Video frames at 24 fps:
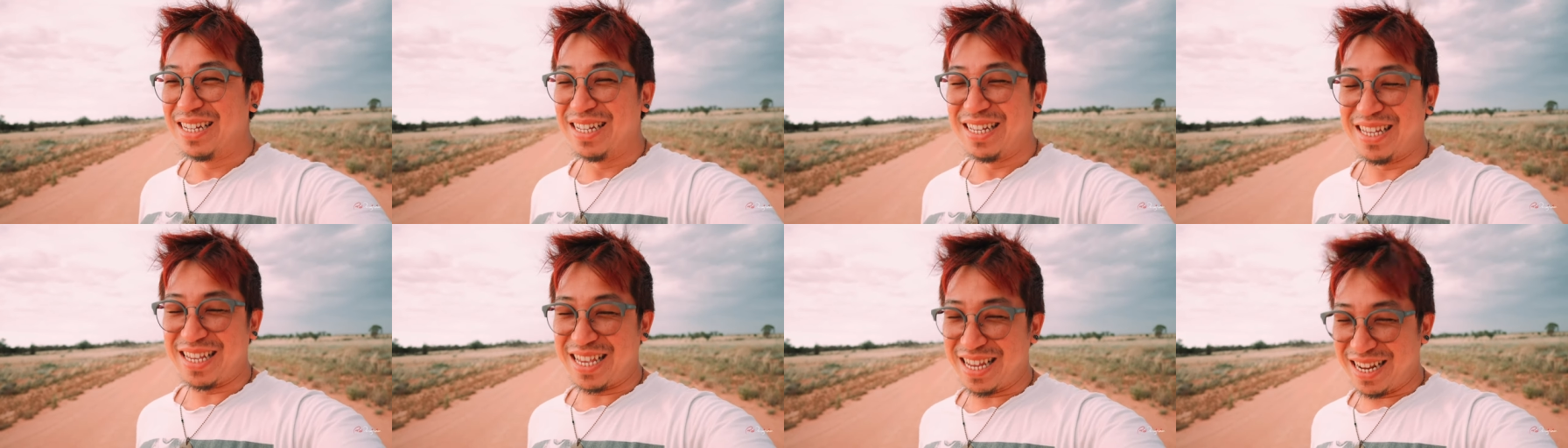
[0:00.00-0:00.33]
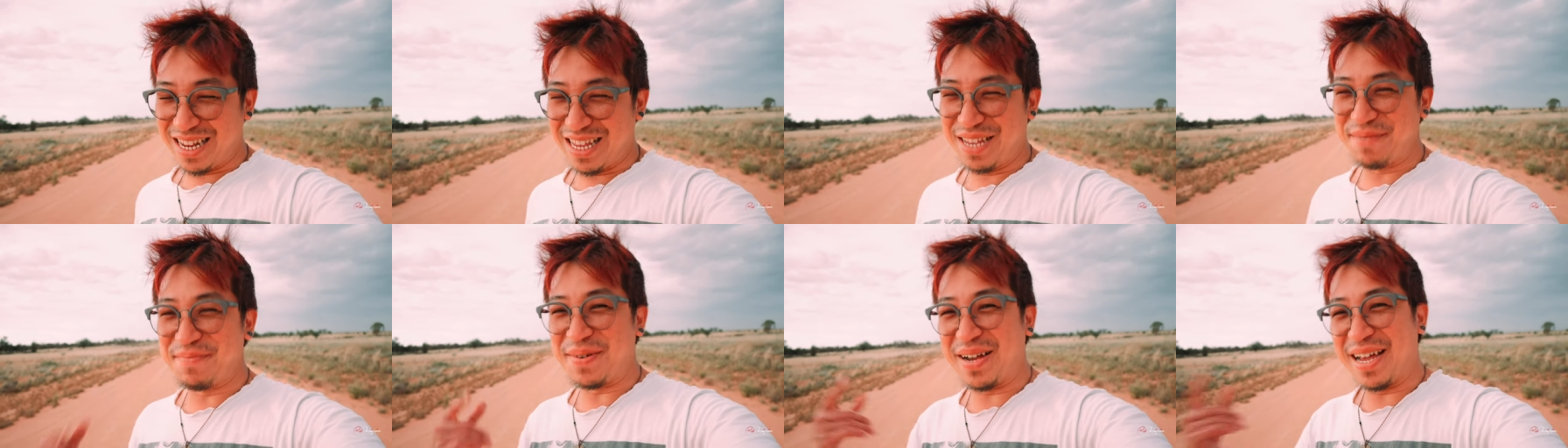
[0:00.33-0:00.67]
You can
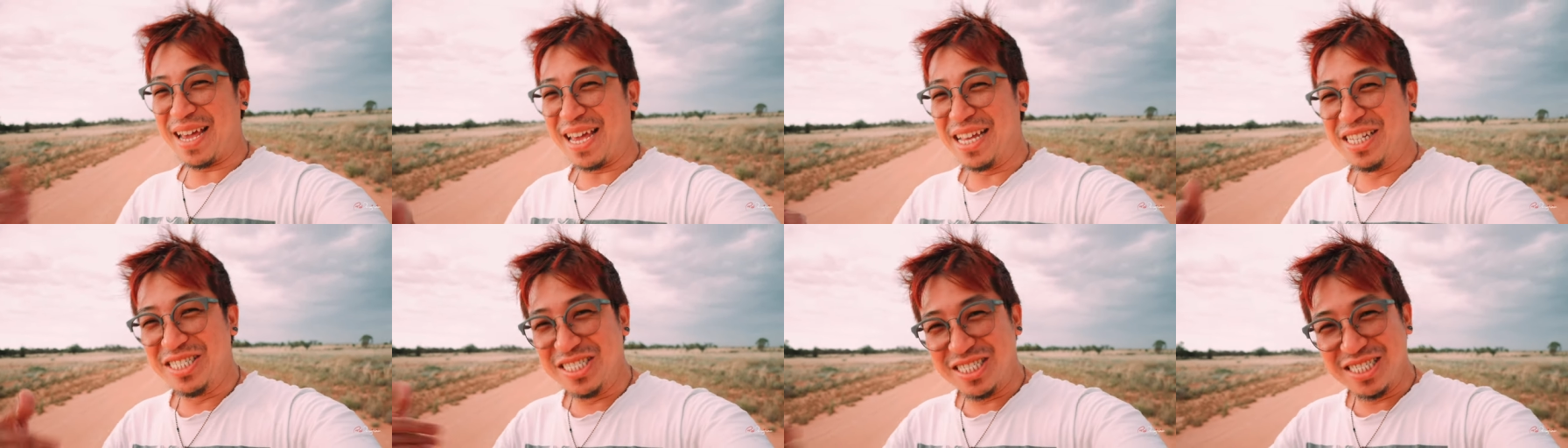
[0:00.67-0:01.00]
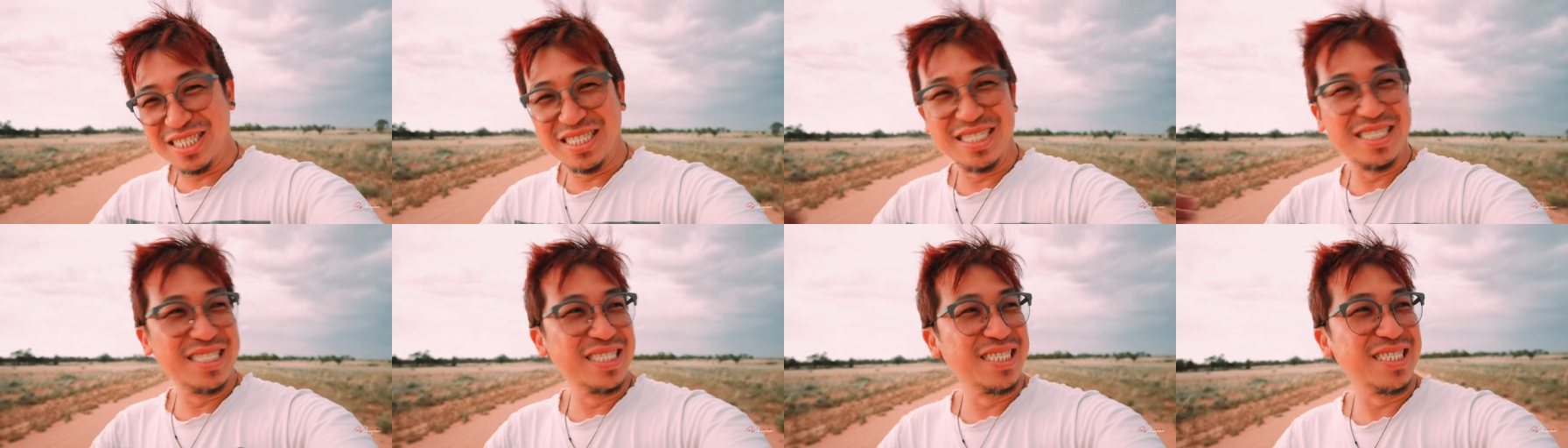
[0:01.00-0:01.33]
hear my
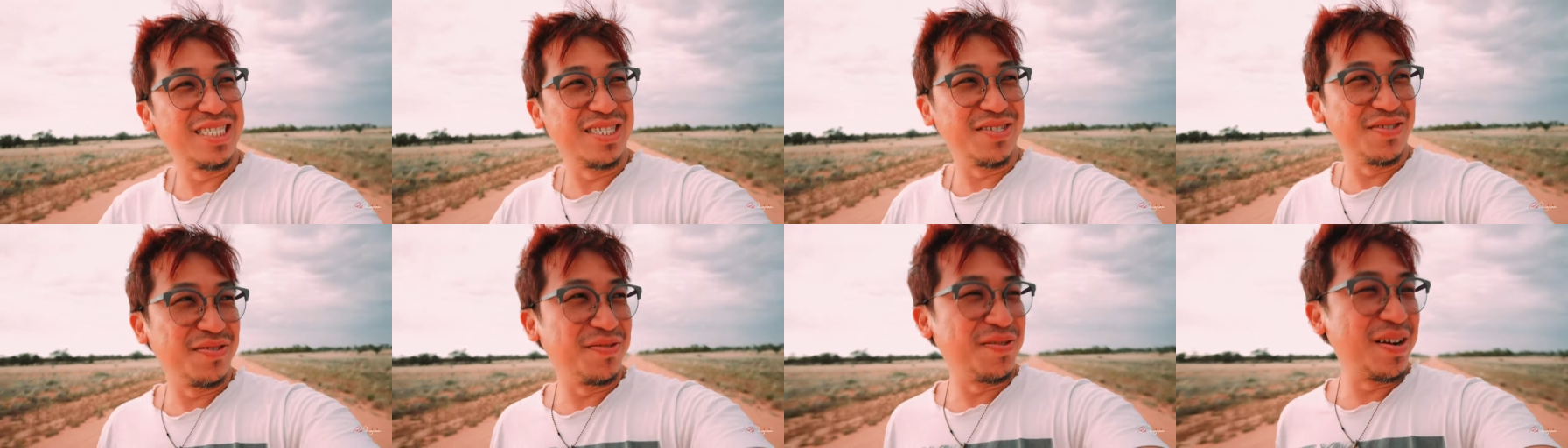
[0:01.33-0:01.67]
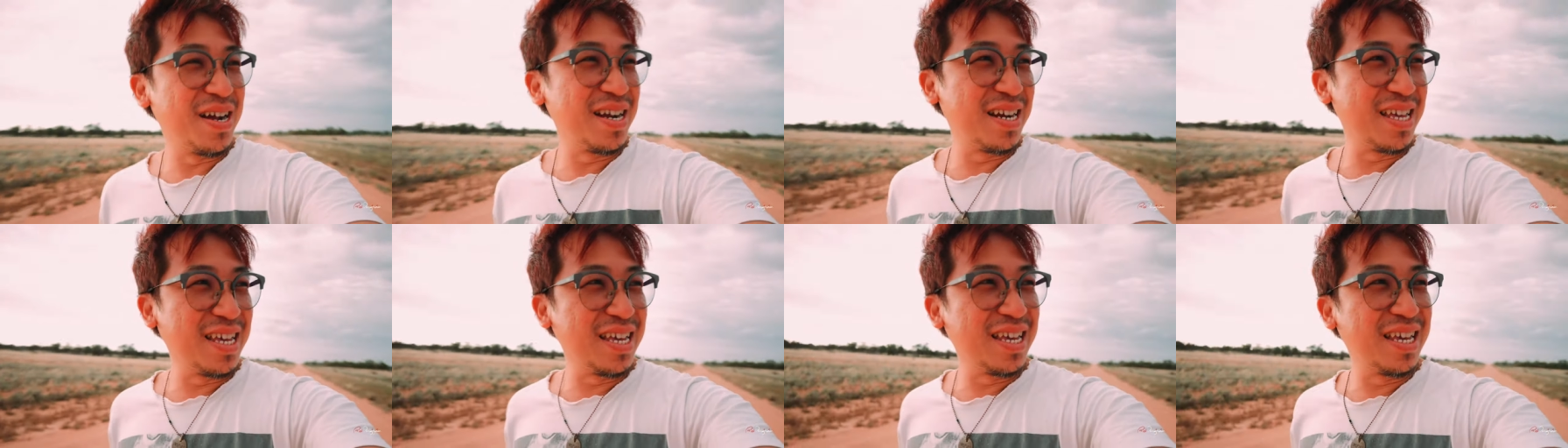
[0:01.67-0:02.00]
engines
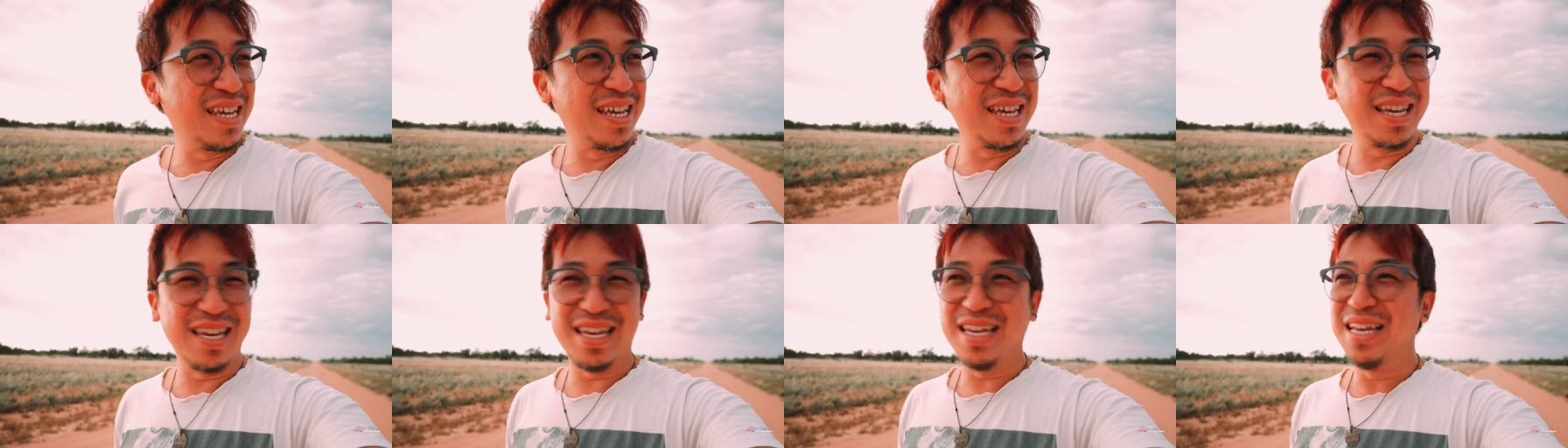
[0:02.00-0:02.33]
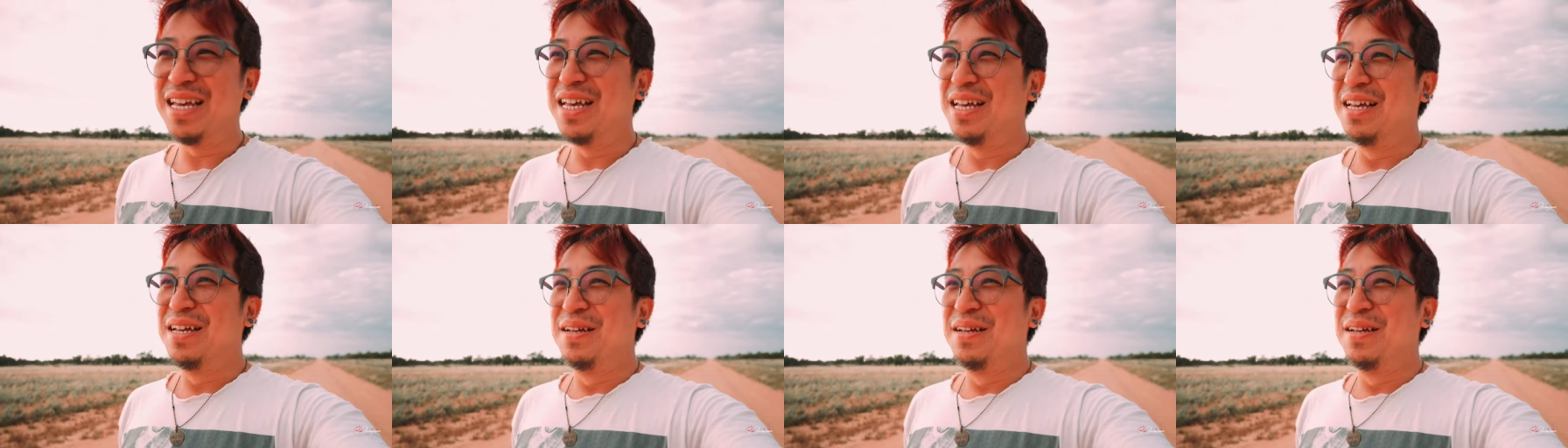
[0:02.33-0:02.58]
running here,